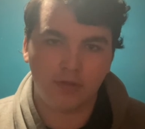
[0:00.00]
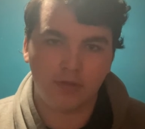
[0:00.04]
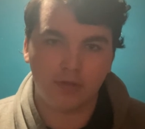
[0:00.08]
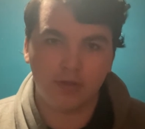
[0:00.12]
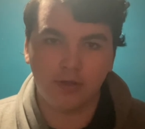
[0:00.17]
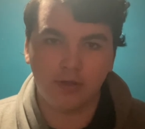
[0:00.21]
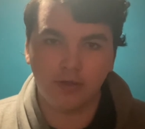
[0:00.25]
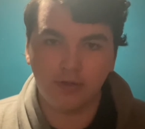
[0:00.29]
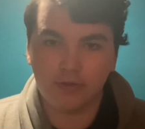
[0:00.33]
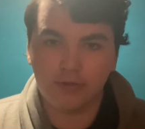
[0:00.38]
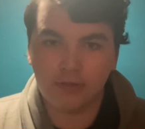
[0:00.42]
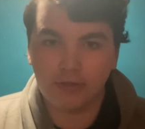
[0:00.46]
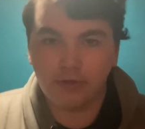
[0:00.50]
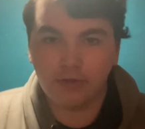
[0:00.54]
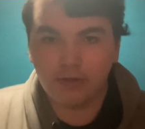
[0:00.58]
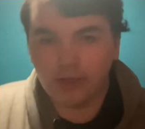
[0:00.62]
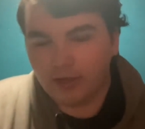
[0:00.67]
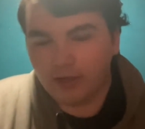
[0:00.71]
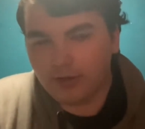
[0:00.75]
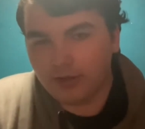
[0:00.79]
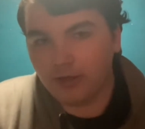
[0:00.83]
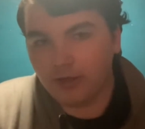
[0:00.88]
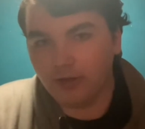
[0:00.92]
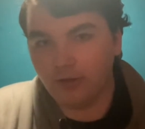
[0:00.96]
Also,
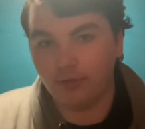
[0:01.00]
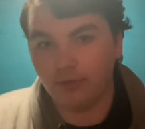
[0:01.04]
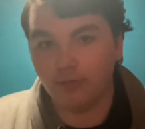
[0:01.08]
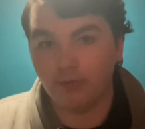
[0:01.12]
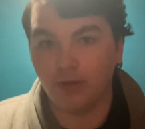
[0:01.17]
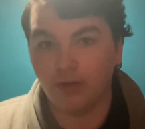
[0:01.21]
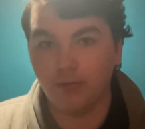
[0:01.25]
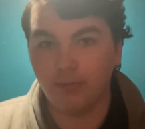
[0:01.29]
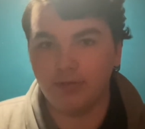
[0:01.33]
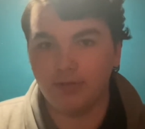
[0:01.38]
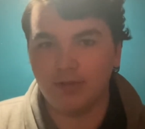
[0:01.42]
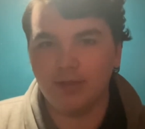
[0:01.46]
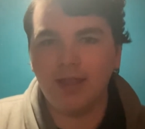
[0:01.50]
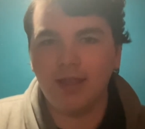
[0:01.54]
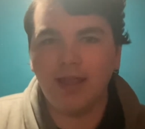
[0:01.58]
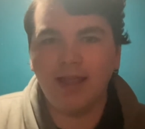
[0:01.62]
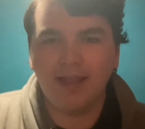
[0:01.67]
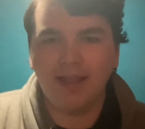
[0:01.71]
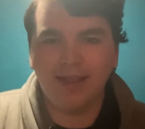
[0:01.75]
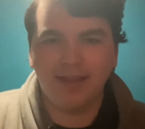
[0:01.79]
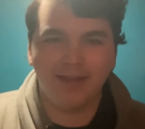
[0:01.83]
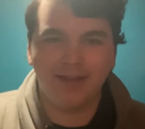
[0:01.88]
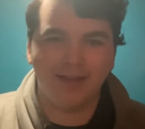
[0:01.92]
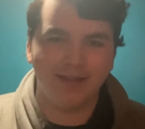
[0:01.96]
I'll kill your family.
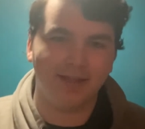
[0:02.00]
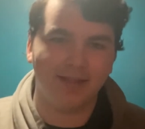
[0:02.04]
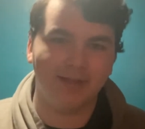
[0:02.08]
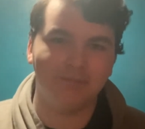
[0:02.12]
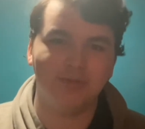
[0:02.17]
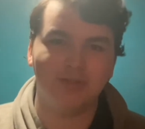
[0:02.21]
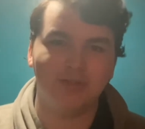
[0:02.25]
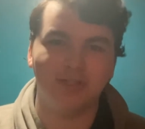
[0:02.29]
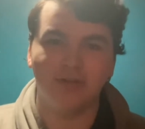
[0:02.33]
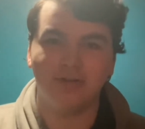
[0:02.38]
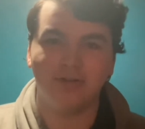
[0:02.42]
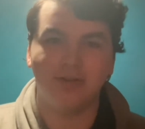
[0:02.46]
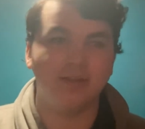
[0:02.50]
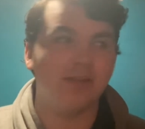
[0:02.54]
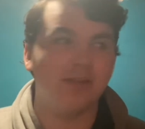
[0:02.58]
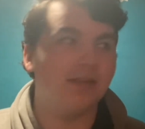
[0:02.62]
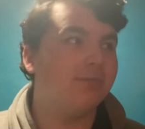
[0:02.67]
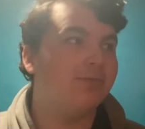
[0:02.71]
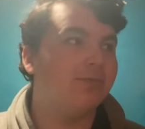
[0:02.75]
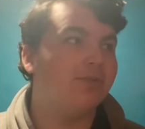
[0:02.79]
I'm joking.